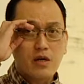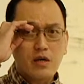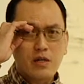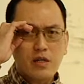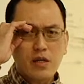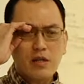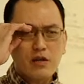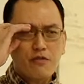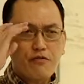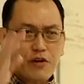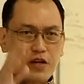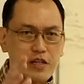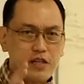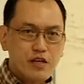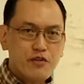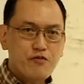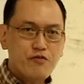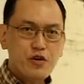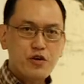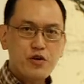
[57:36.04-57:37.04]
Now, the
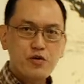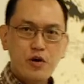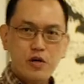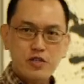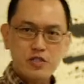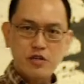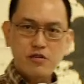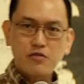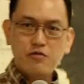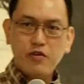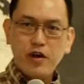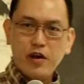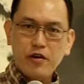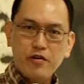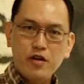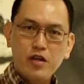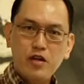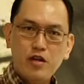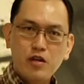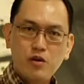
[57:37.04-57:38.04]
frontal view was
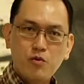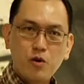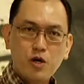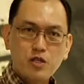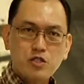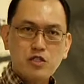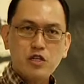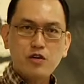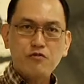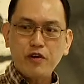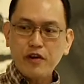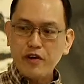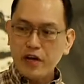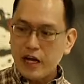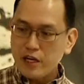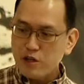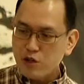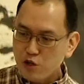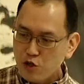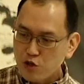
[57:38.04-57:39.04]
still very
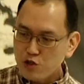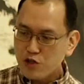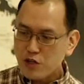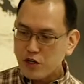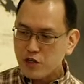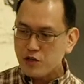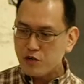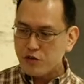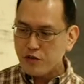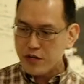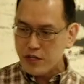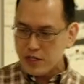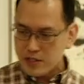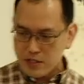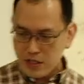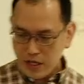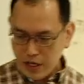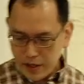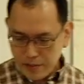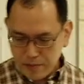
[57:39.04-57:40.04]
unusual during this
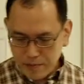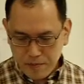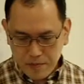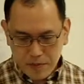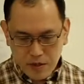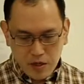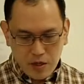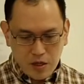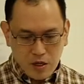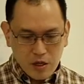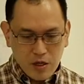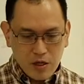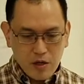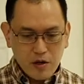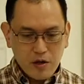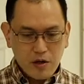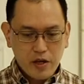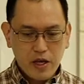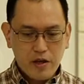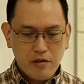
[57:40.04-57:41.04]
time.
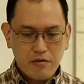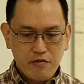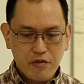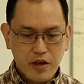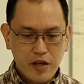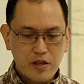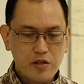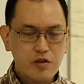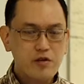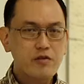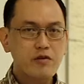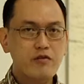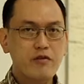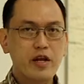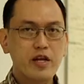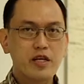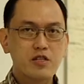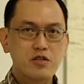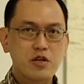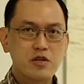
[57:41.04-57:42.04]
Okay, in fact, during the
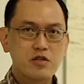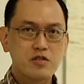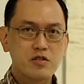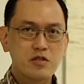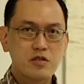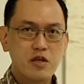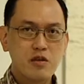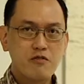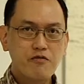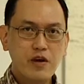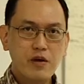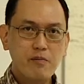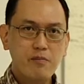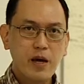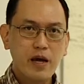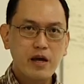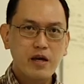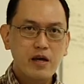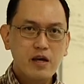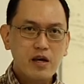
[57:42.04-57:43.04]
Renaissance. In fact,
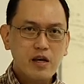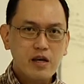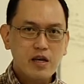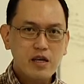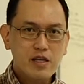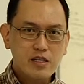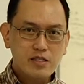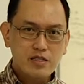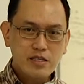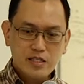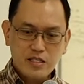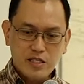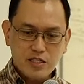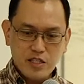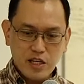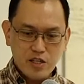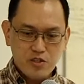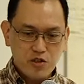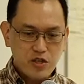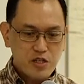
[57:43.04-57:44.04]
in the 16th
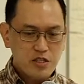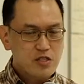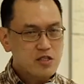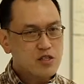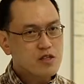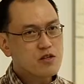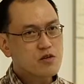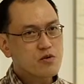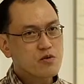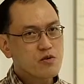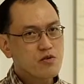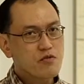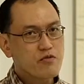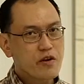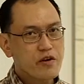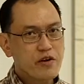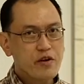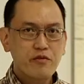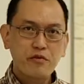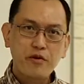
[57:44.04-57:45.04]
century, it's still
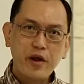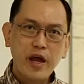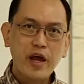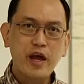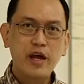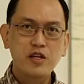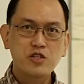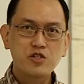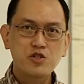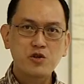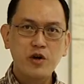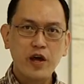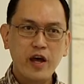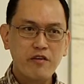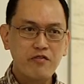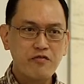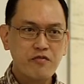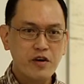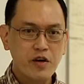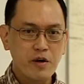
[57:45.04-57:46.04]
very rare to
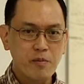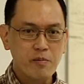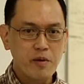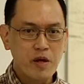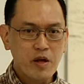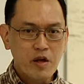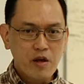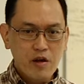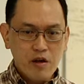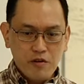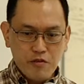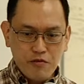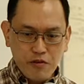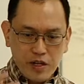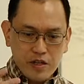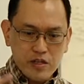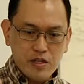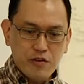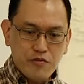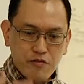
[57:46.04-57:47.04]
have
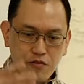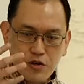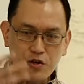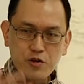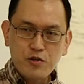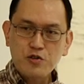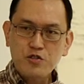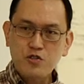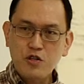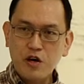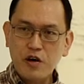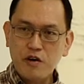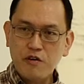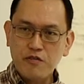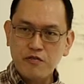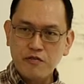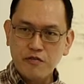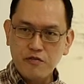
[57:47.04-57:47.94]
frontal views of,